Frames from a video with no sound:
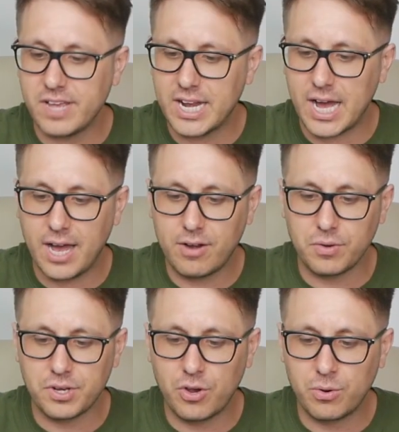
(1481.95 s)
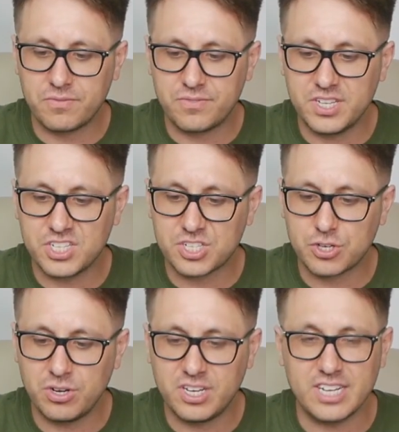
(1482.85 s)
and I don't know if this
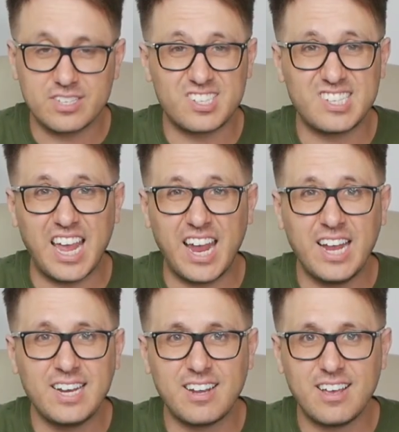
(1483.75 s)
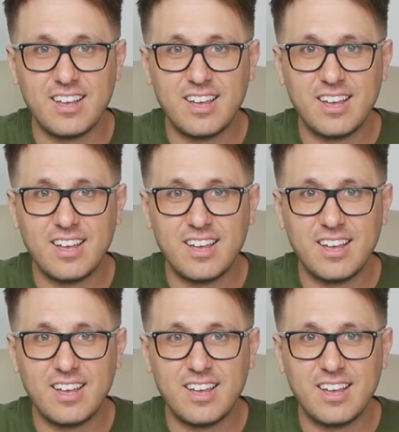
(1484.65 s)
could get stained.